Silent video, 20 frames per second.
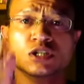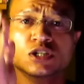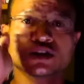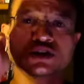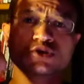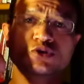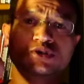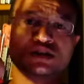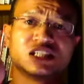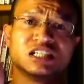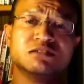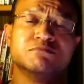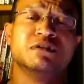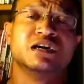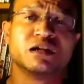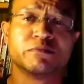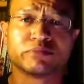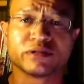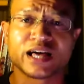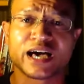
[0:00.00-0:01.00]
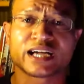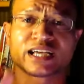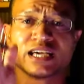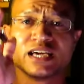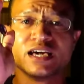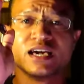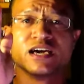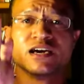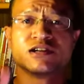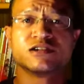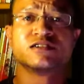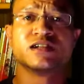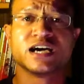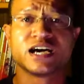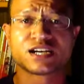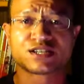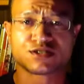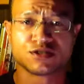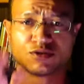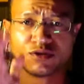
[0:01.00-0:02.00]
You see Men in Black
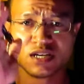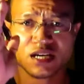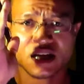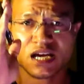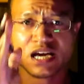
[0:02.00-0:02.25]
International